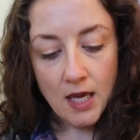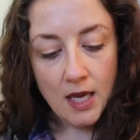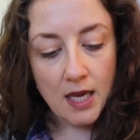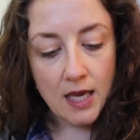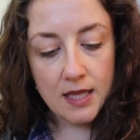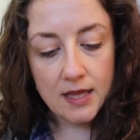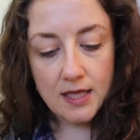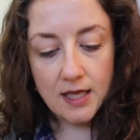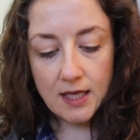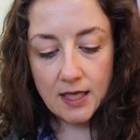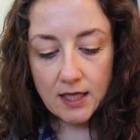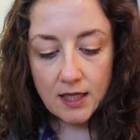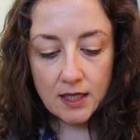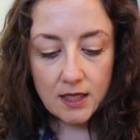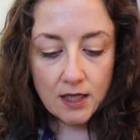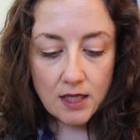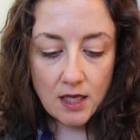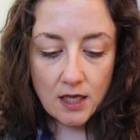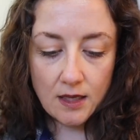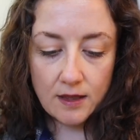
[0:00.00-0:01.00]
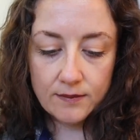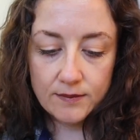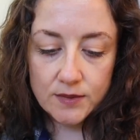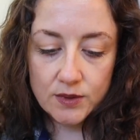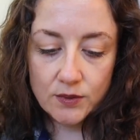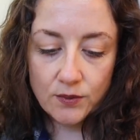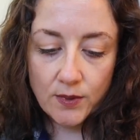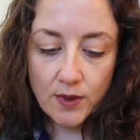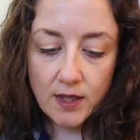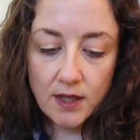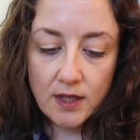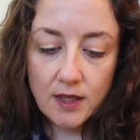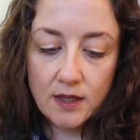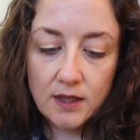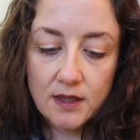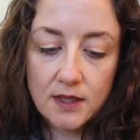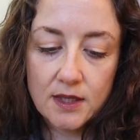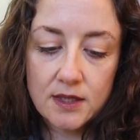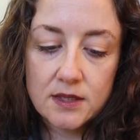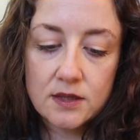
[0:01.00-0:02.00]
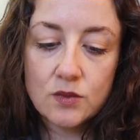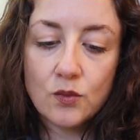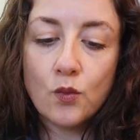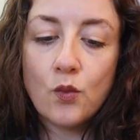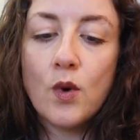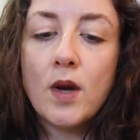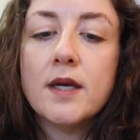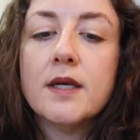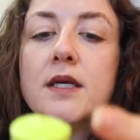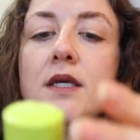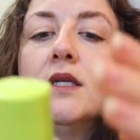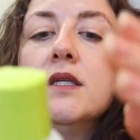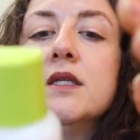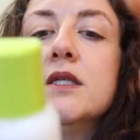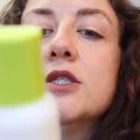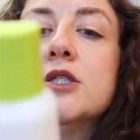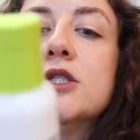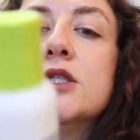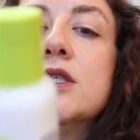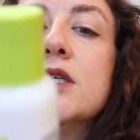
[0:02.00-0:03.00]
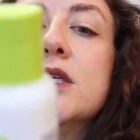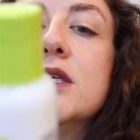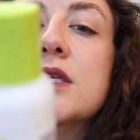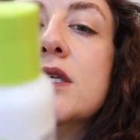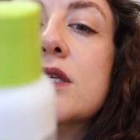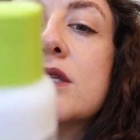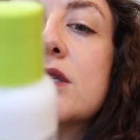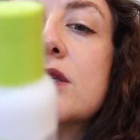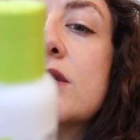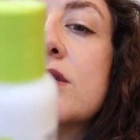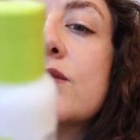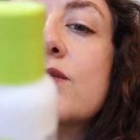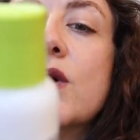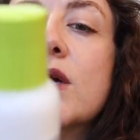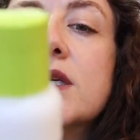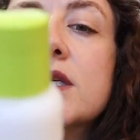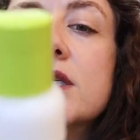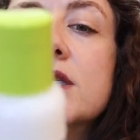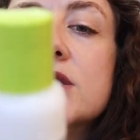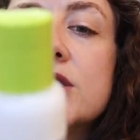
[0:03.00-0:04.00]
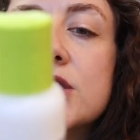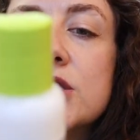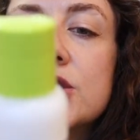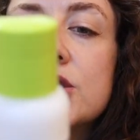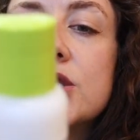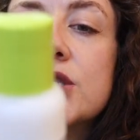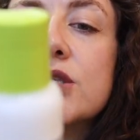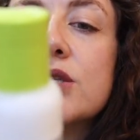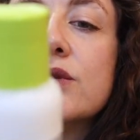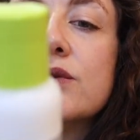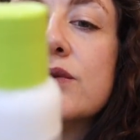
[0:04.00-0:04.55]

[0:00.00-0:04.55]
And then it comes with this One Condition One Condition